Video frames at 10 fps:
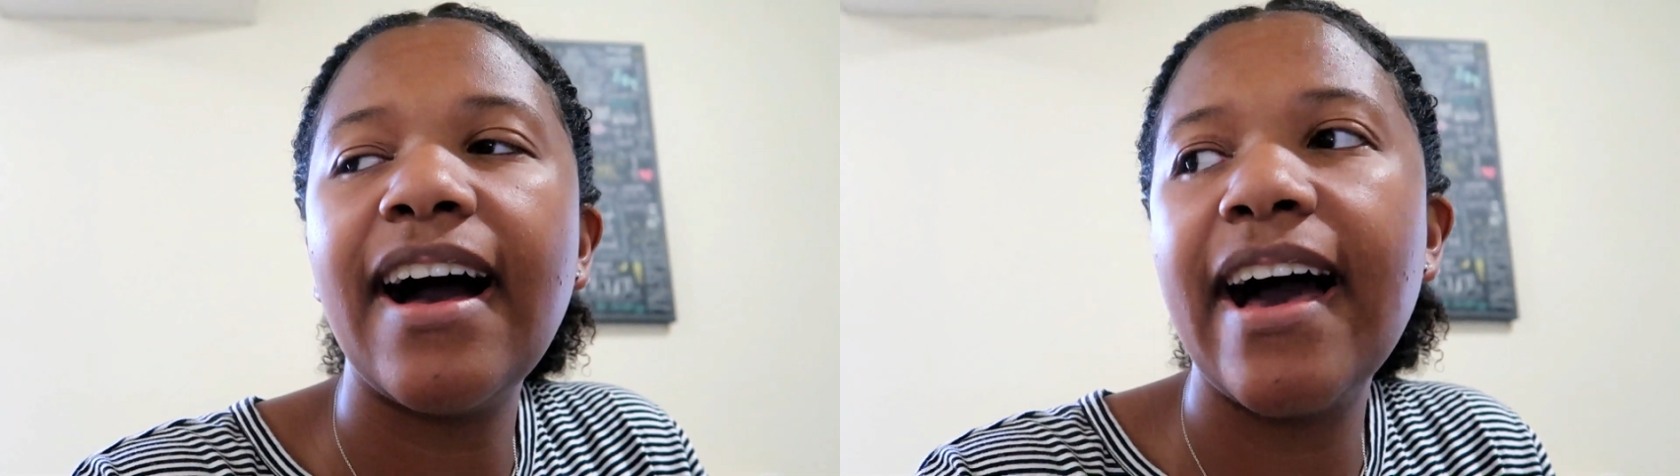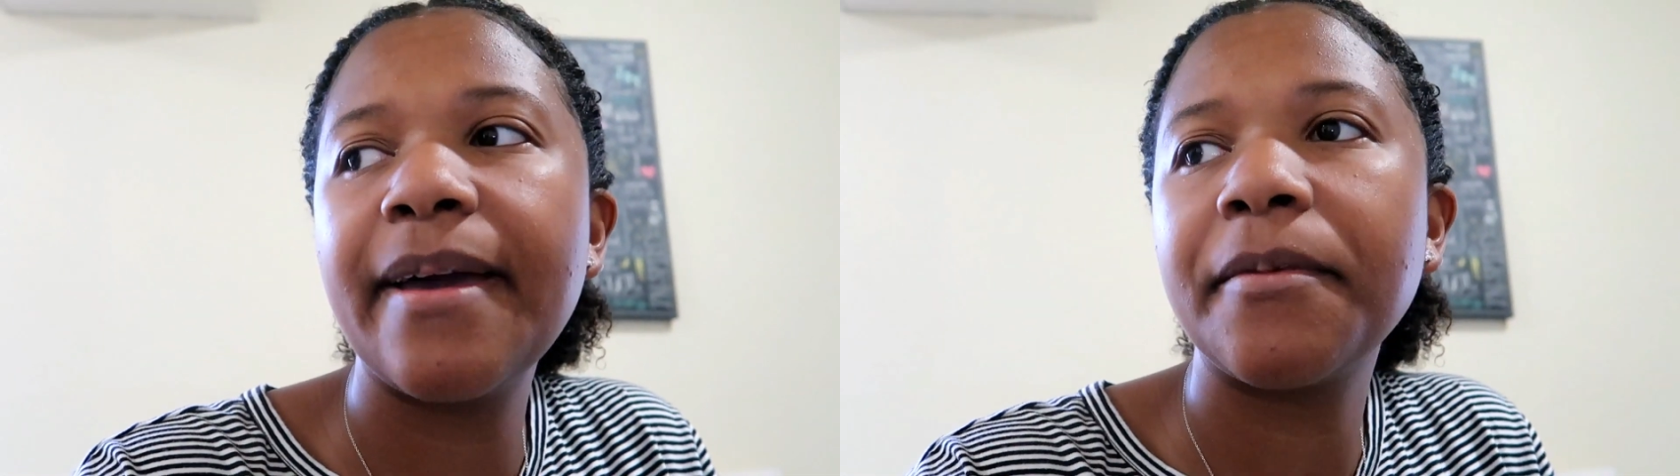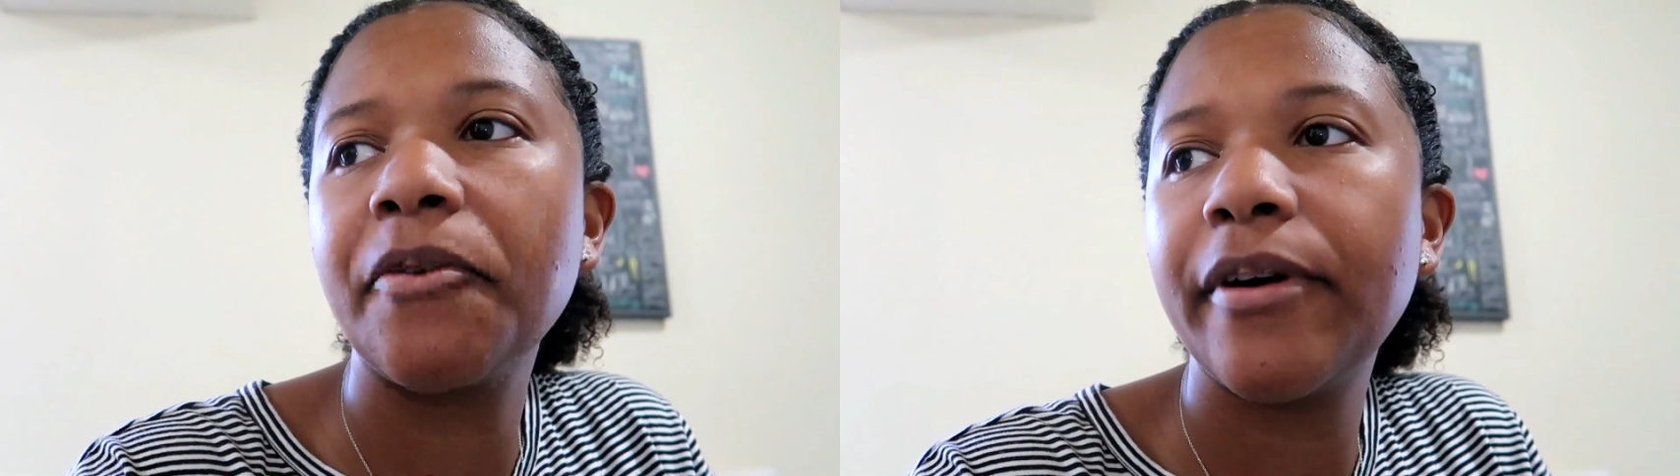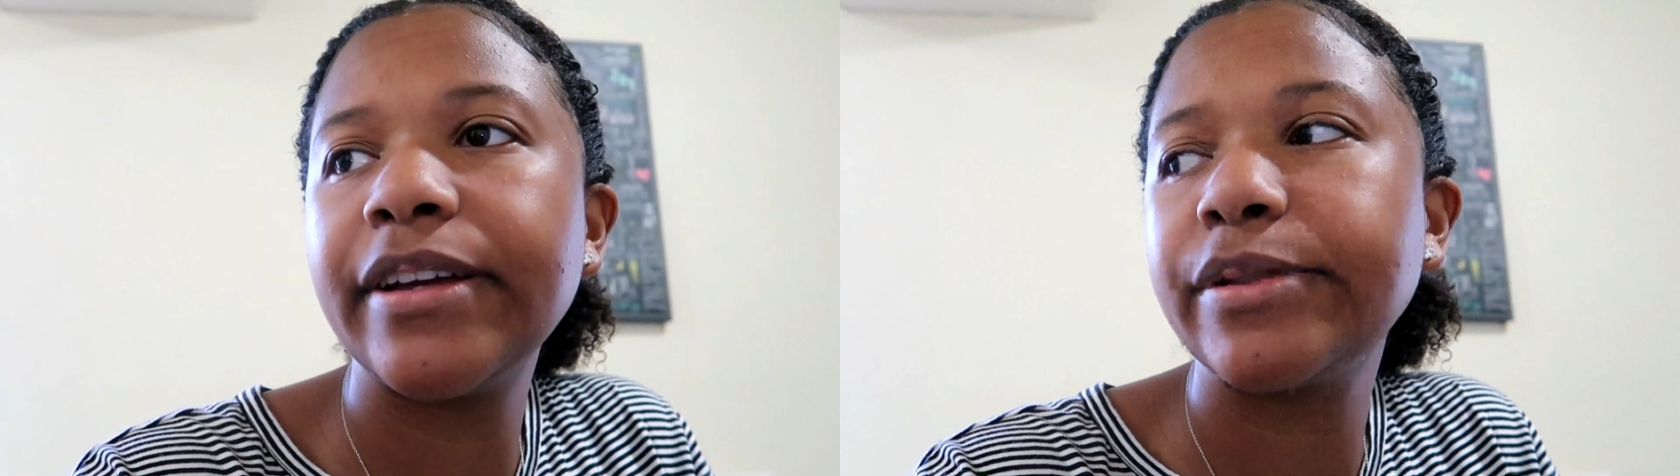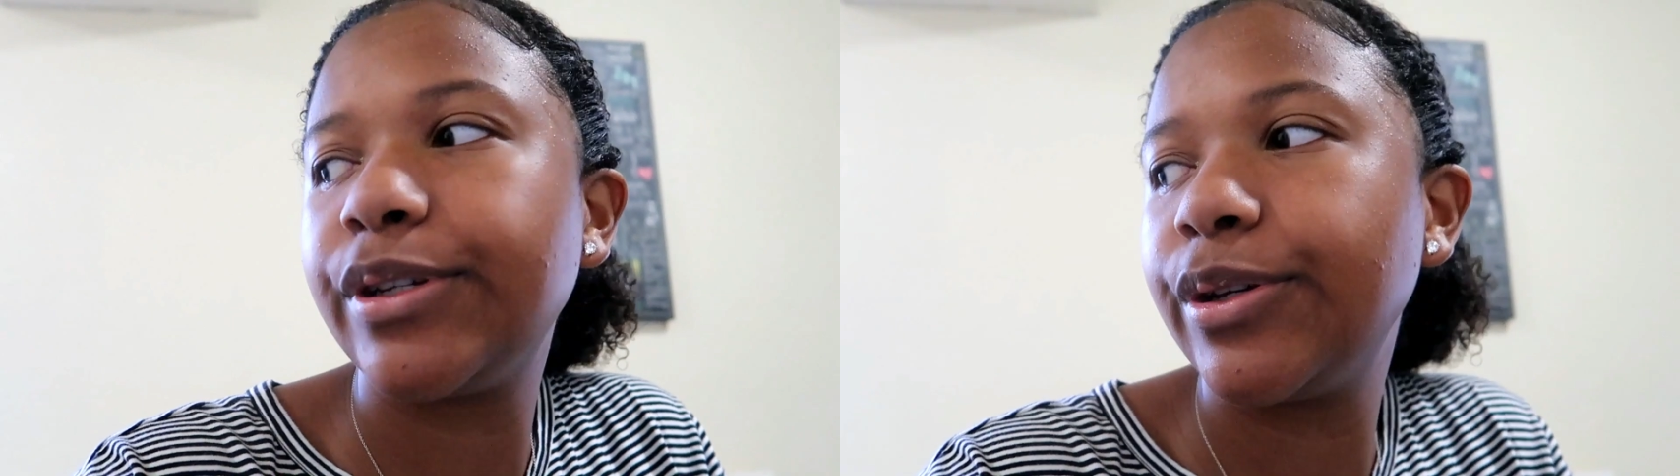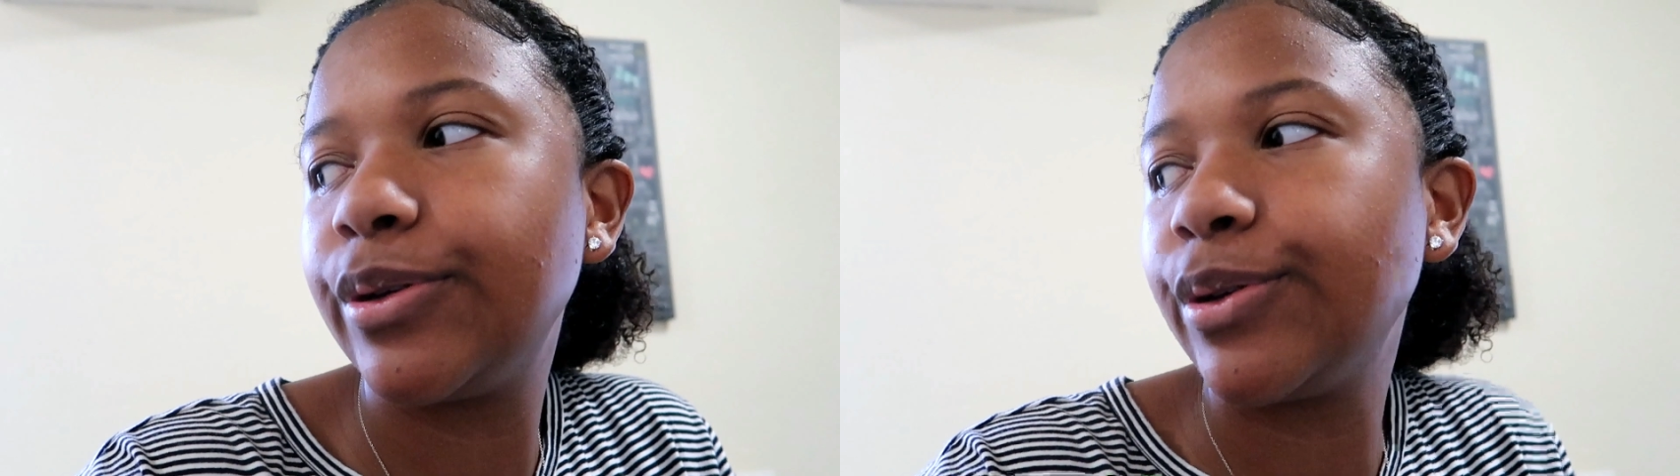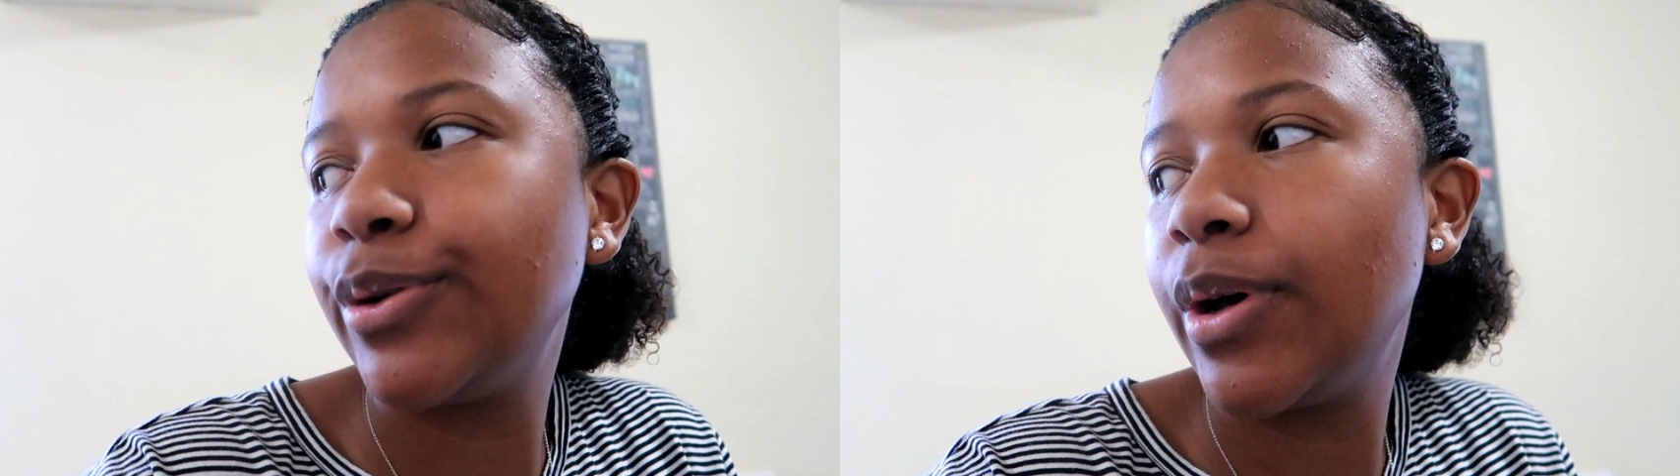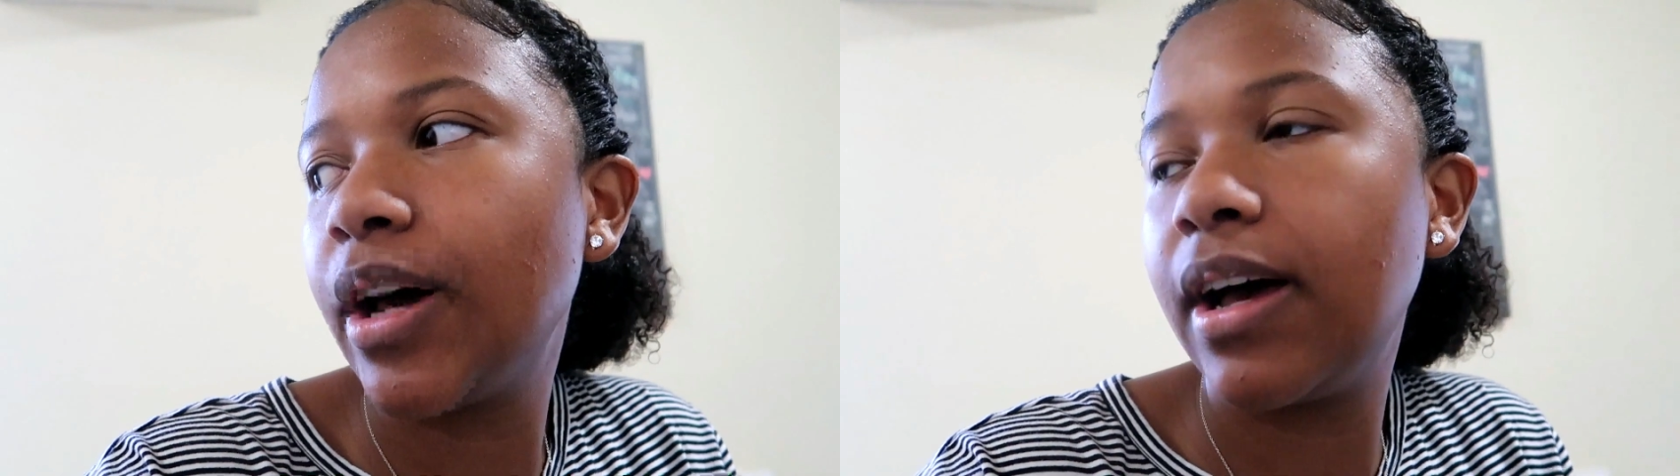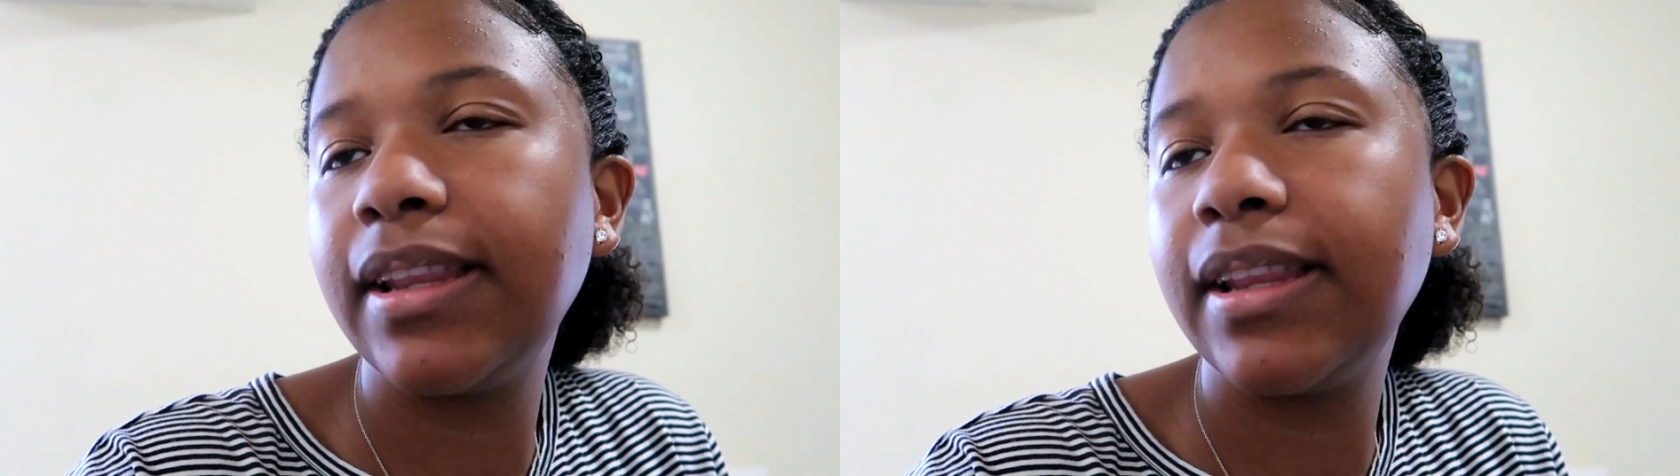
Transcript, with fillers: I'm going to